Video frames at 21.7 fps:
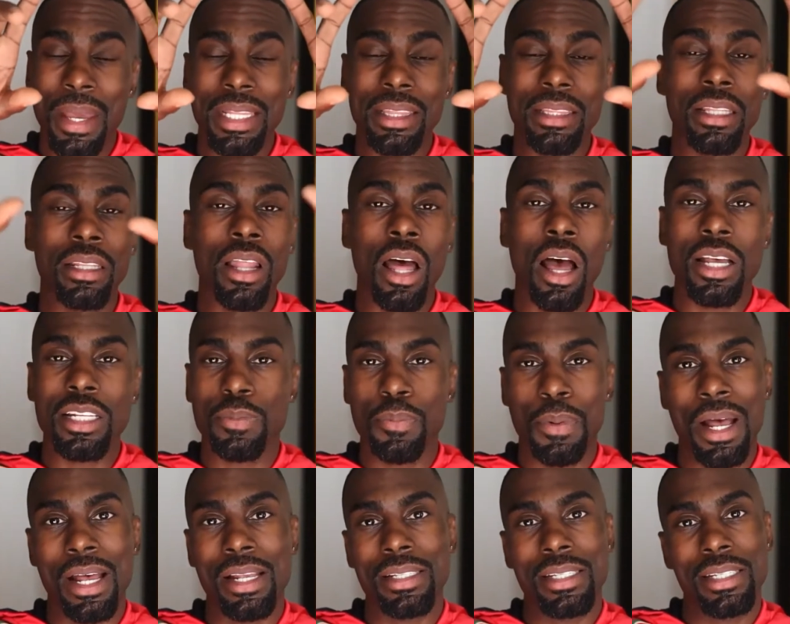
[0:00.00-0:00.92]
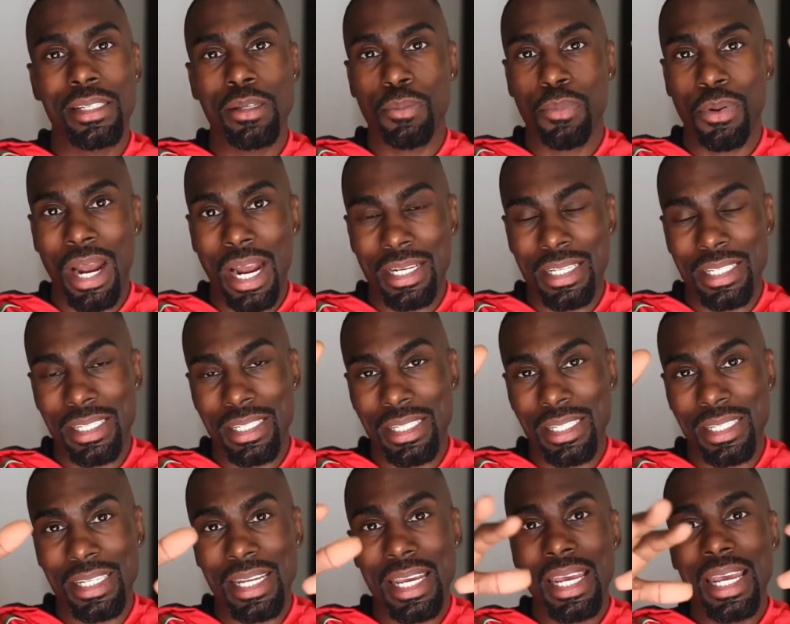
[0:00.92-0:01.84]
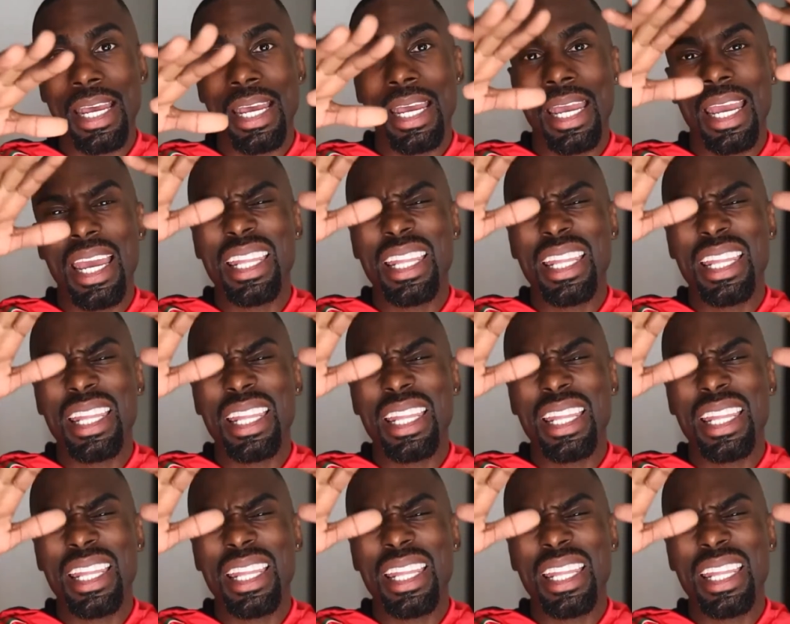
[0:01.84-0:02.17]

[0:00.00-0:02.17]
make the laws, policies, and practices,